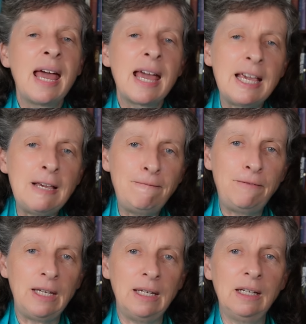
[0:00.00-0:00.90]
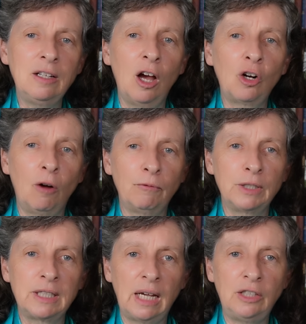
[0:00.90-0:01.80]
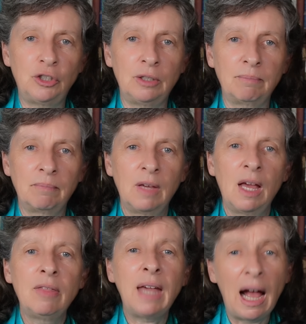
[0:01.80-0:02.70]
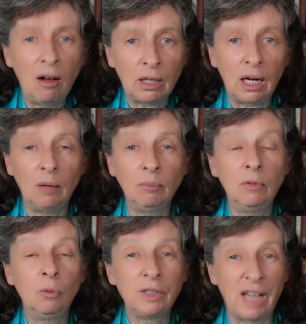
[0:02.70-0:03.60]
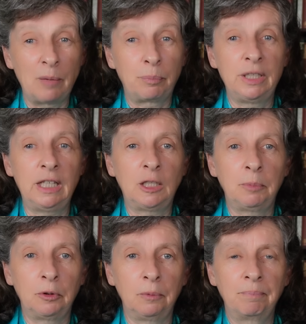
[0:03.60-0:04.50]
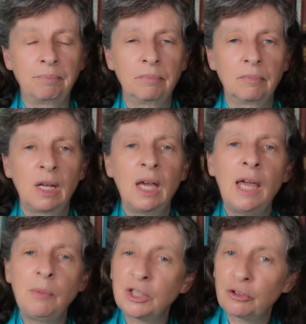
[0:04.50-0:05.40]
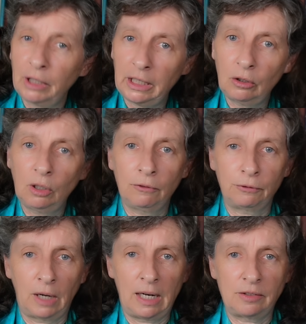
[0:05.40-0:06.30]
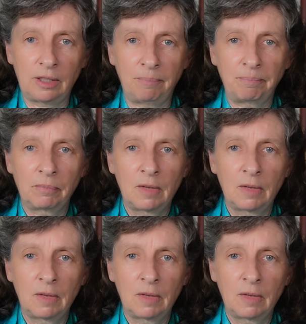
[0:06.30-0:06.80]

He feared a confrontation. The outcome was unpredictable. He was critical of Fraser.